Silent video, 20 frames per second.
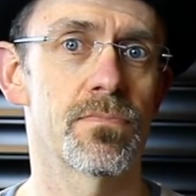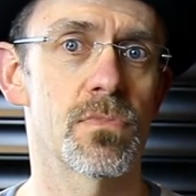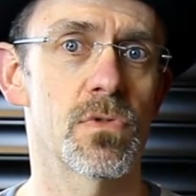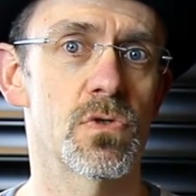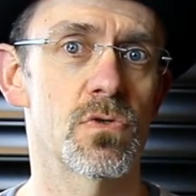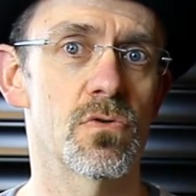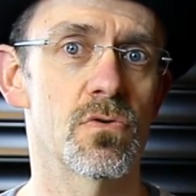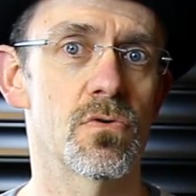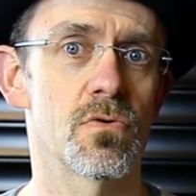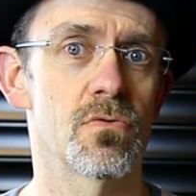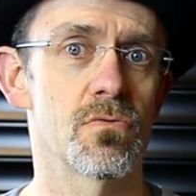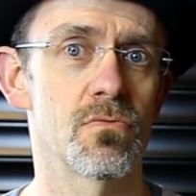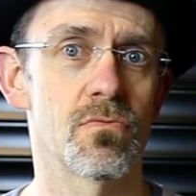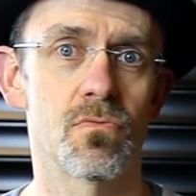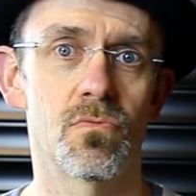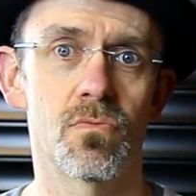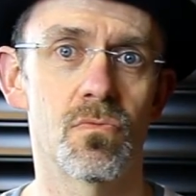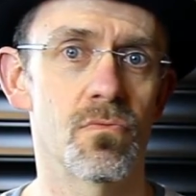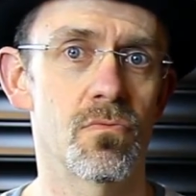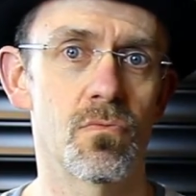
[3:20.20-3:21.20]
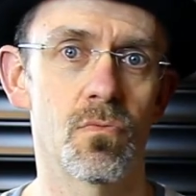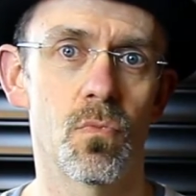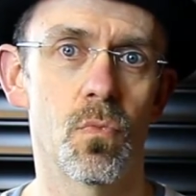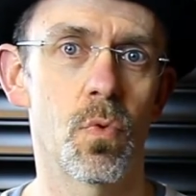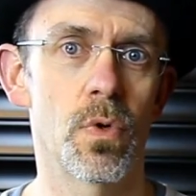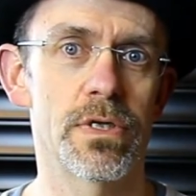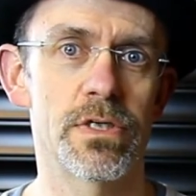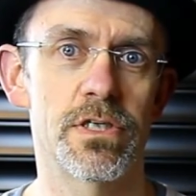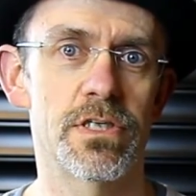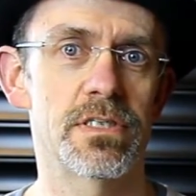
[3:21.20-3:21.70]
So,
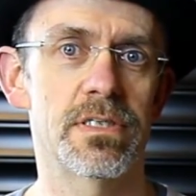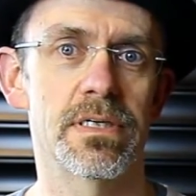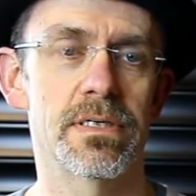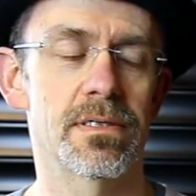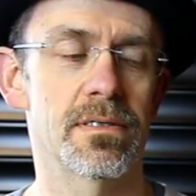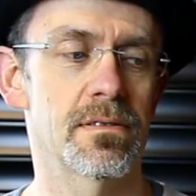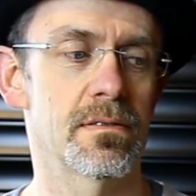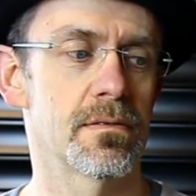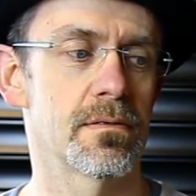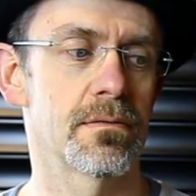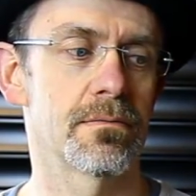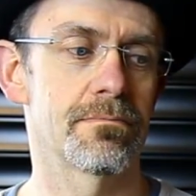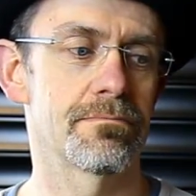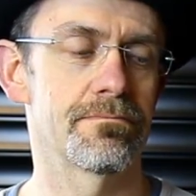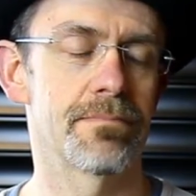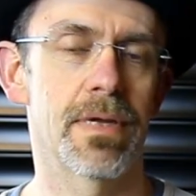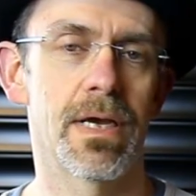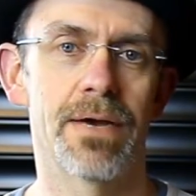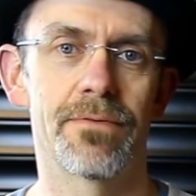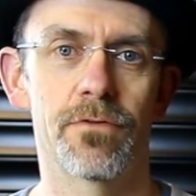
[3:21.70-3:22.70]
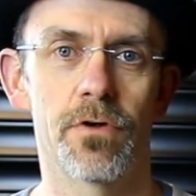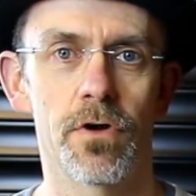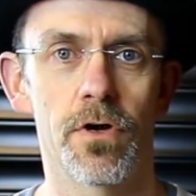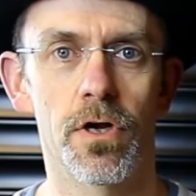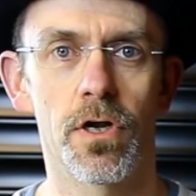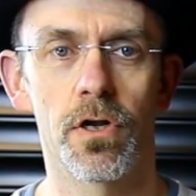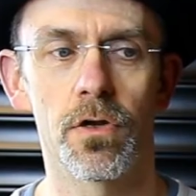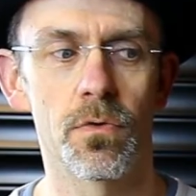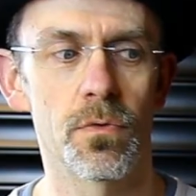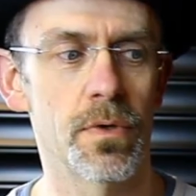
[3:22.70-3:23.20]
which is it? I haven't got a
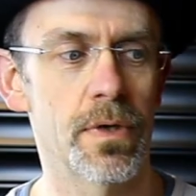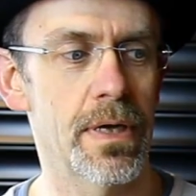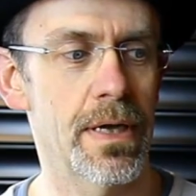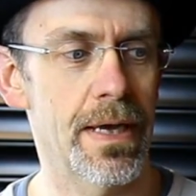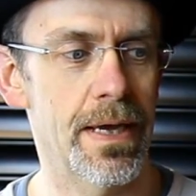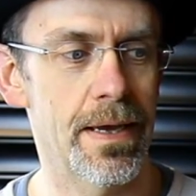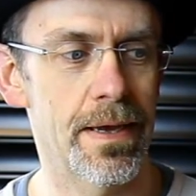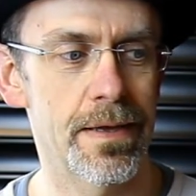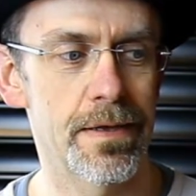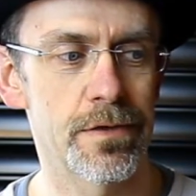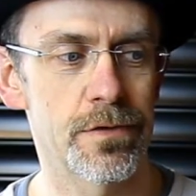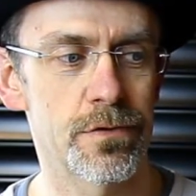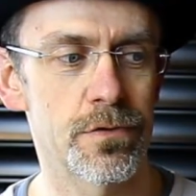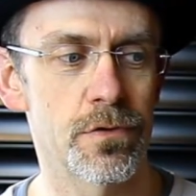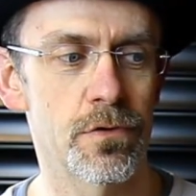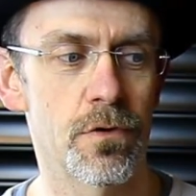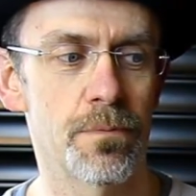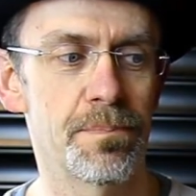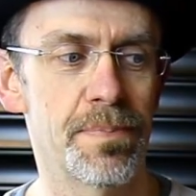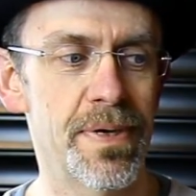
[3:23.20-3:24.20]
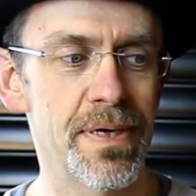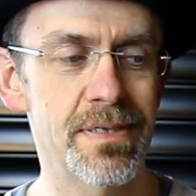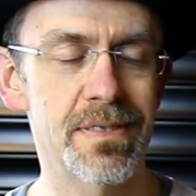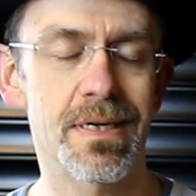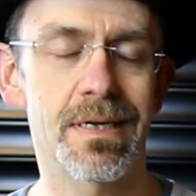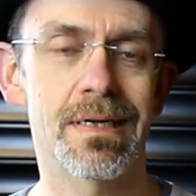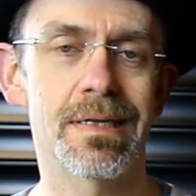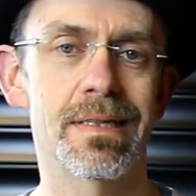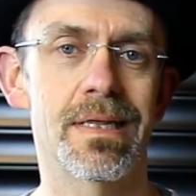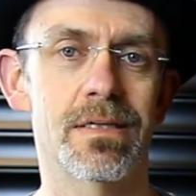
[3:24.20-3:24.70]
clue. So
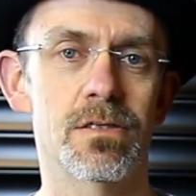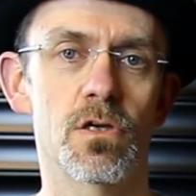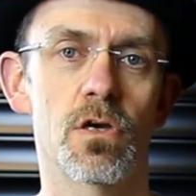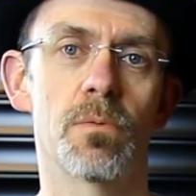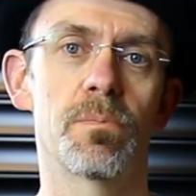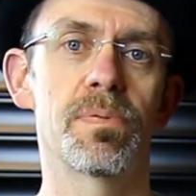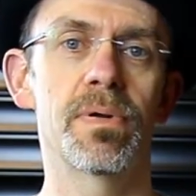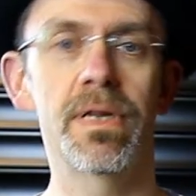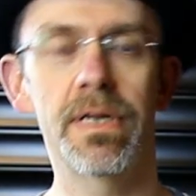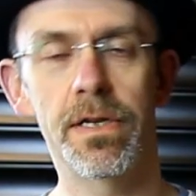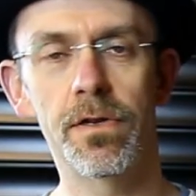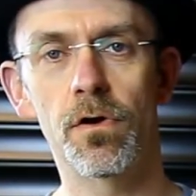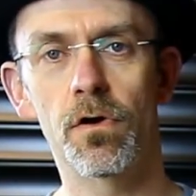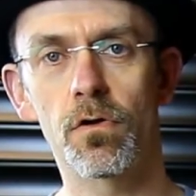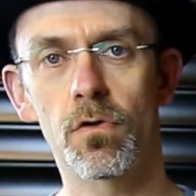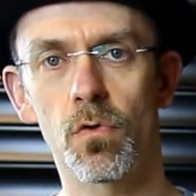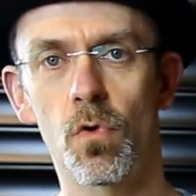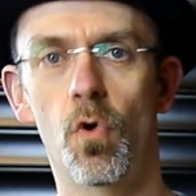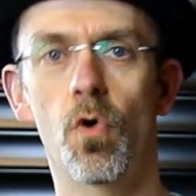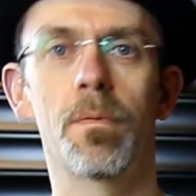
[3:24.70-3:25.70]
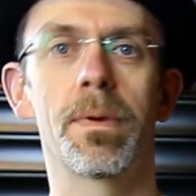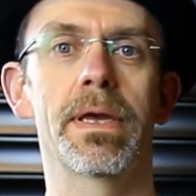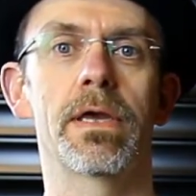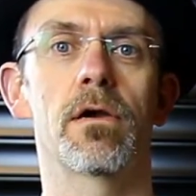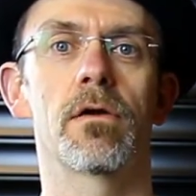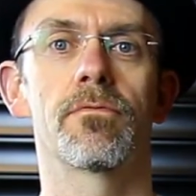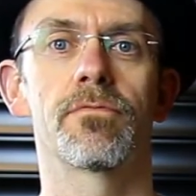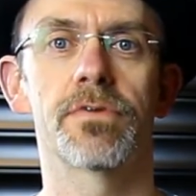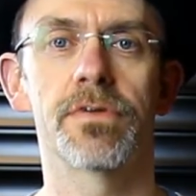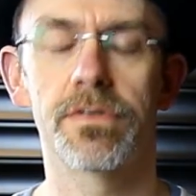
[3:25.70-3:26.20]
basically, that's completely knocked all my
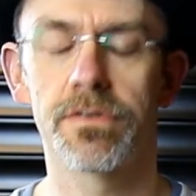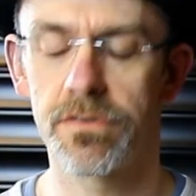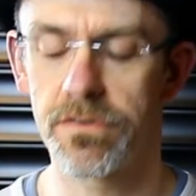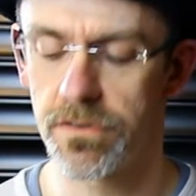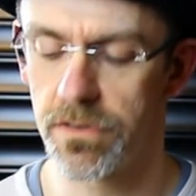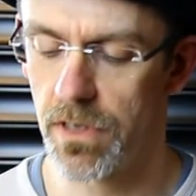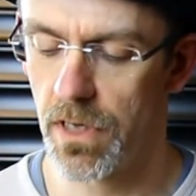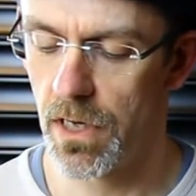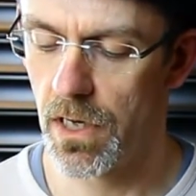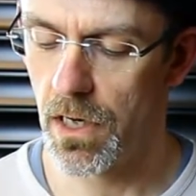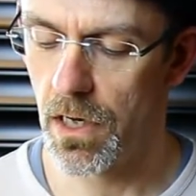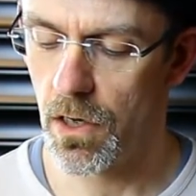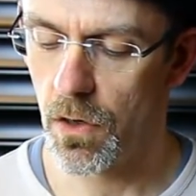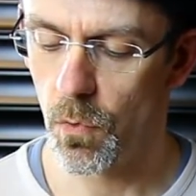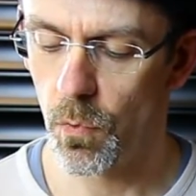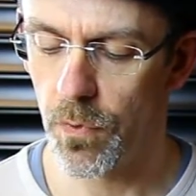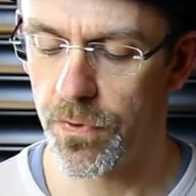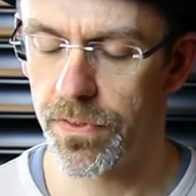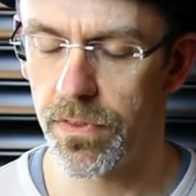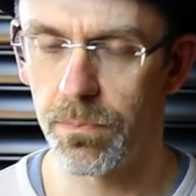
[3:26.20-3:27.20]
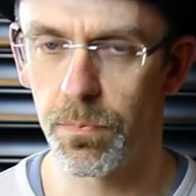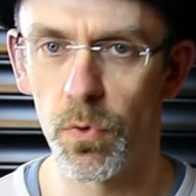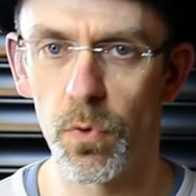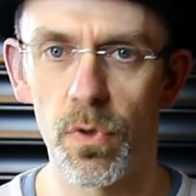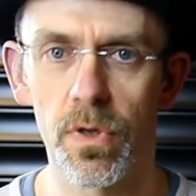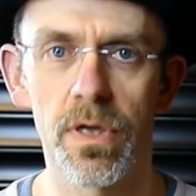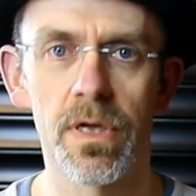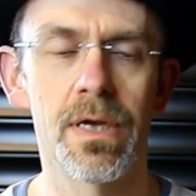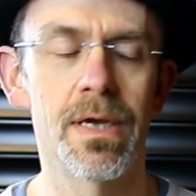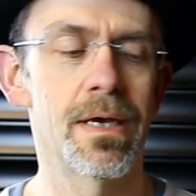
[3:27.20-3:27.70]
confidence with the
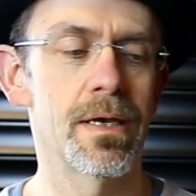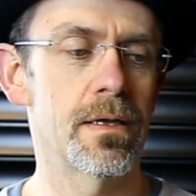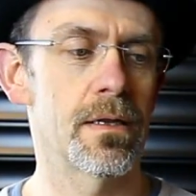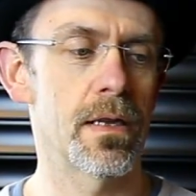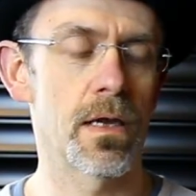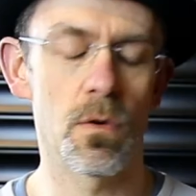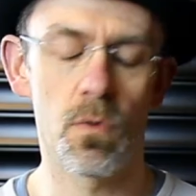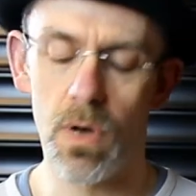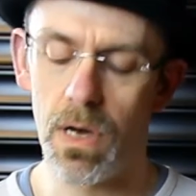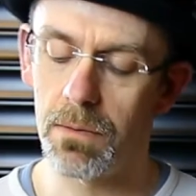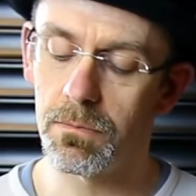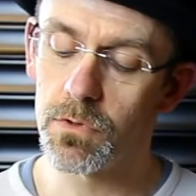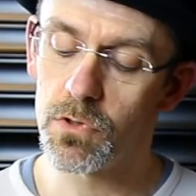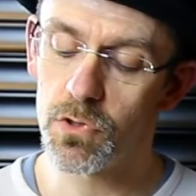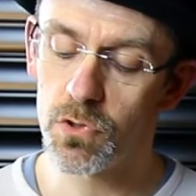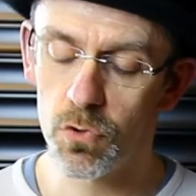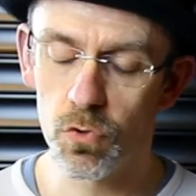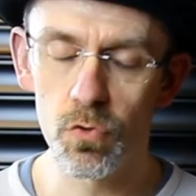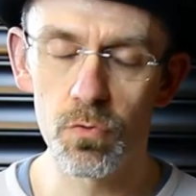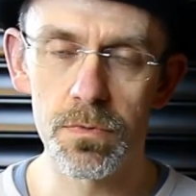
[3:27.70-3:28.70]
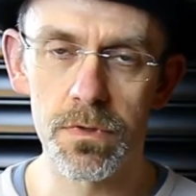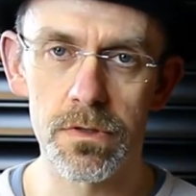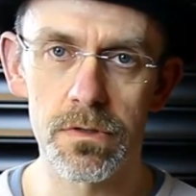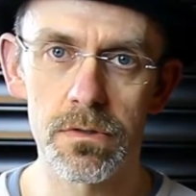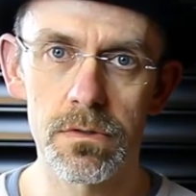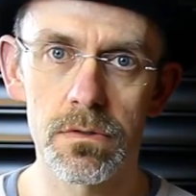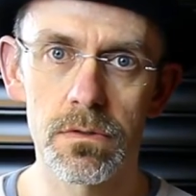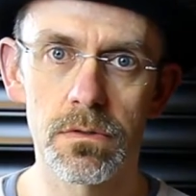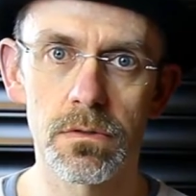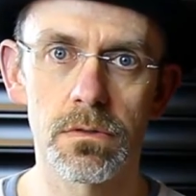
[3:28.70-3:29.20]
book. Now, I'm assuming
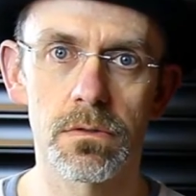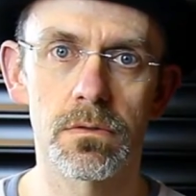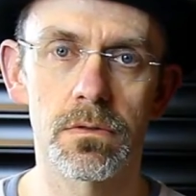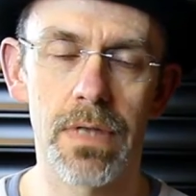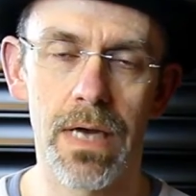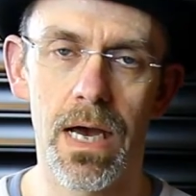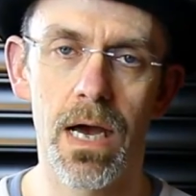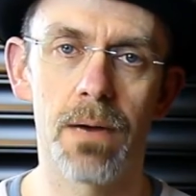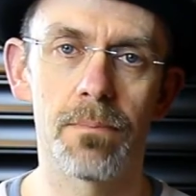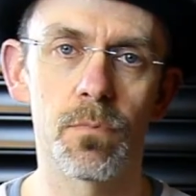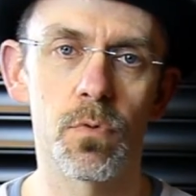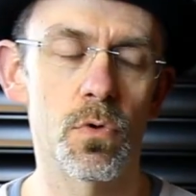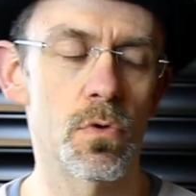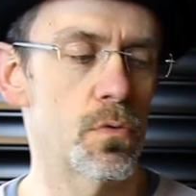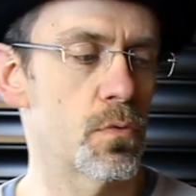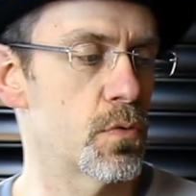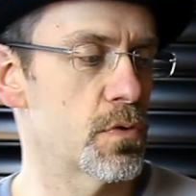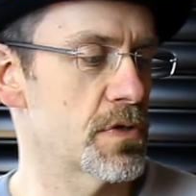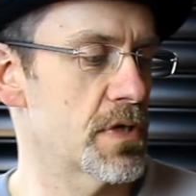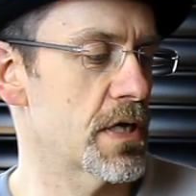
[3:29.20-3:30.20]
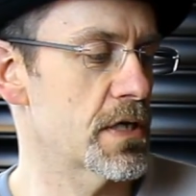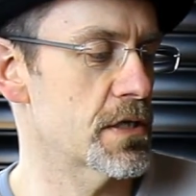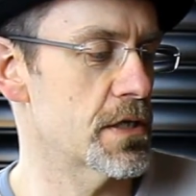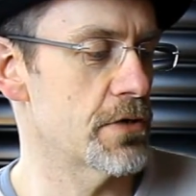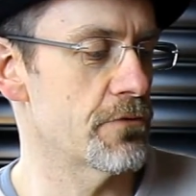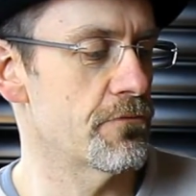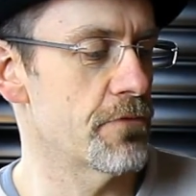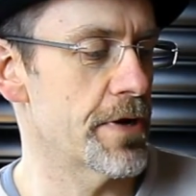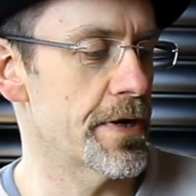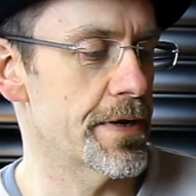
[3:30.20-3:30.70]
the handbook was
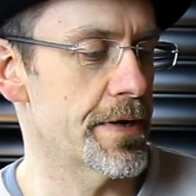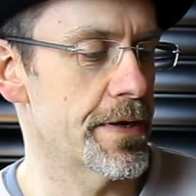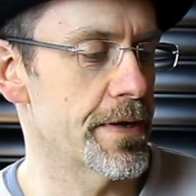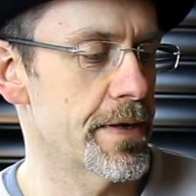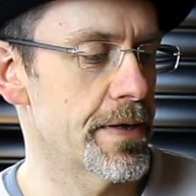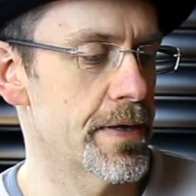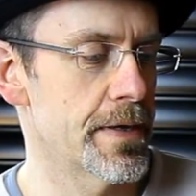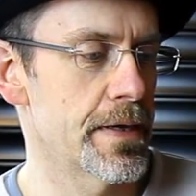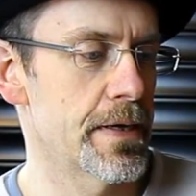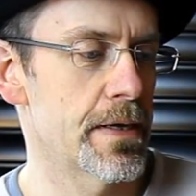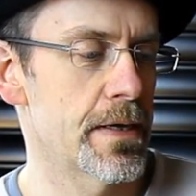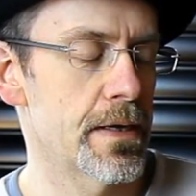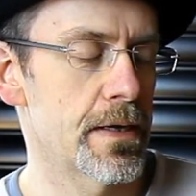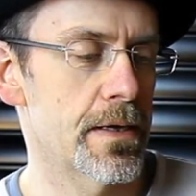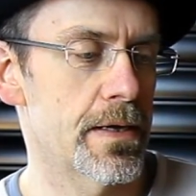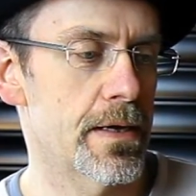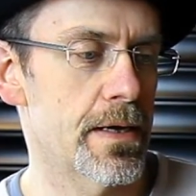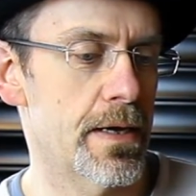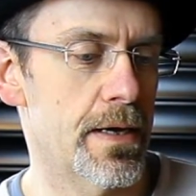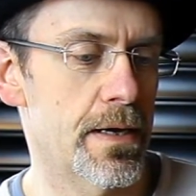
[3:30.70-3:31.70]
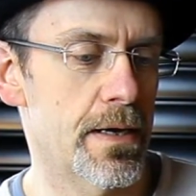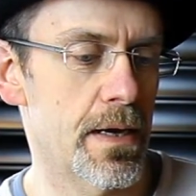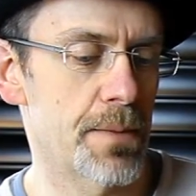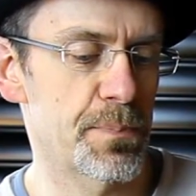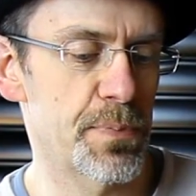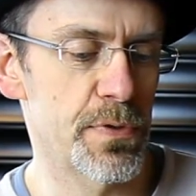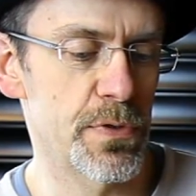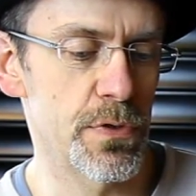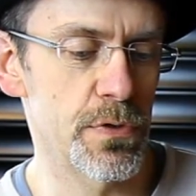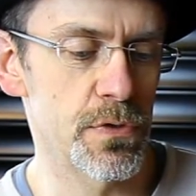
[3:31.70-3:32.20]
actually written
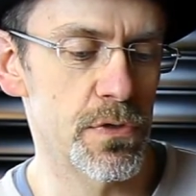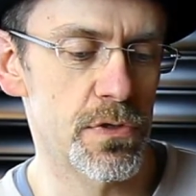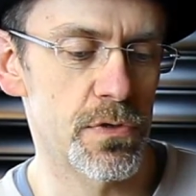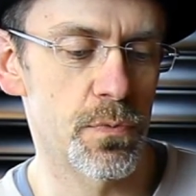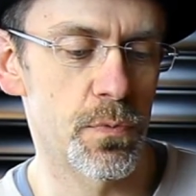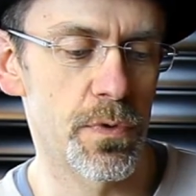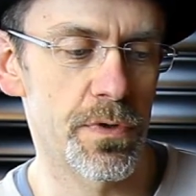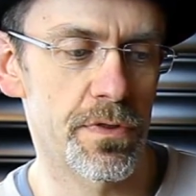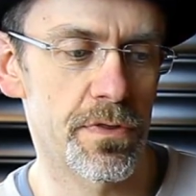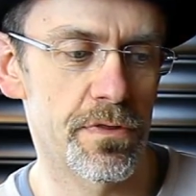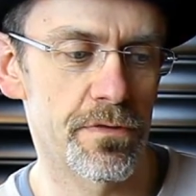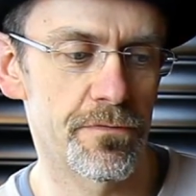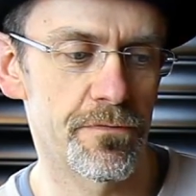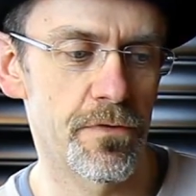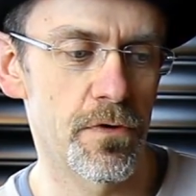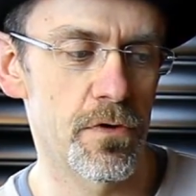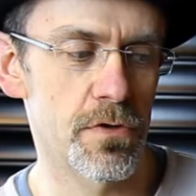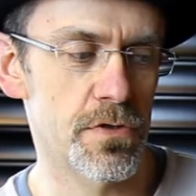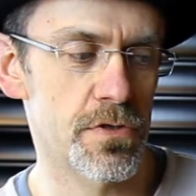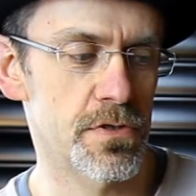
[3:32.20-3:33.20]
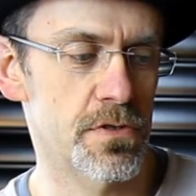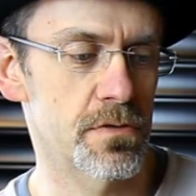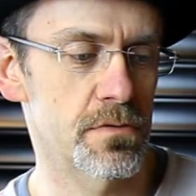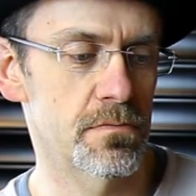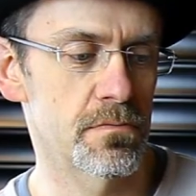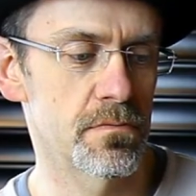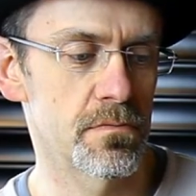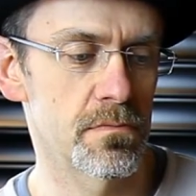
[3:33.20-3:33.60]
and produced with the first